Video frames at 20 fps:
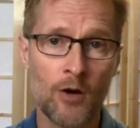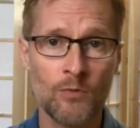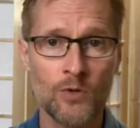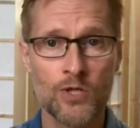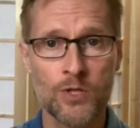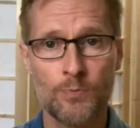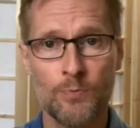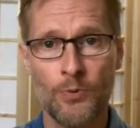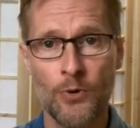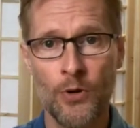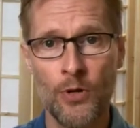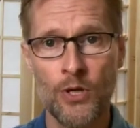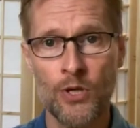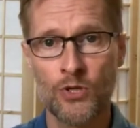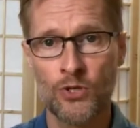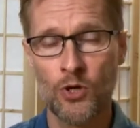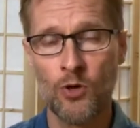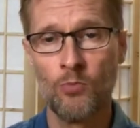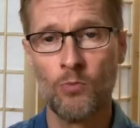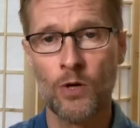was burning
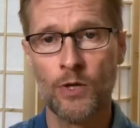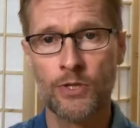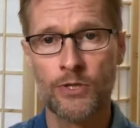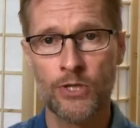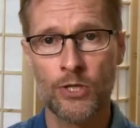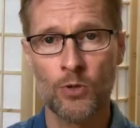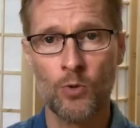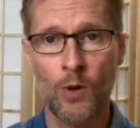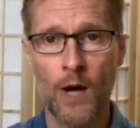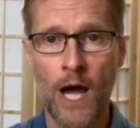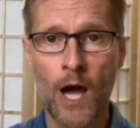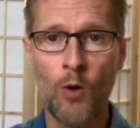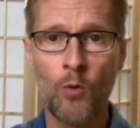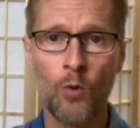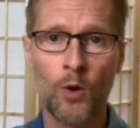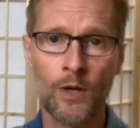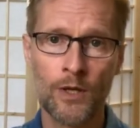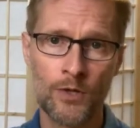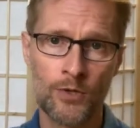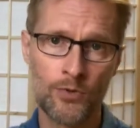so much, so I
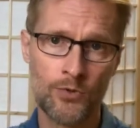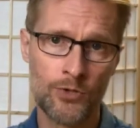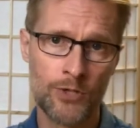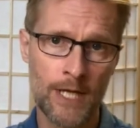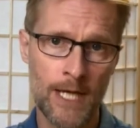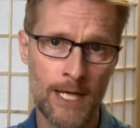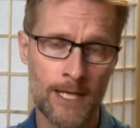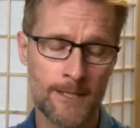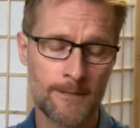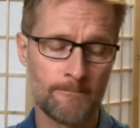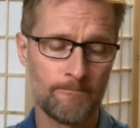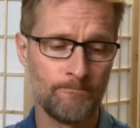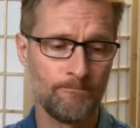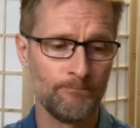wanted to change.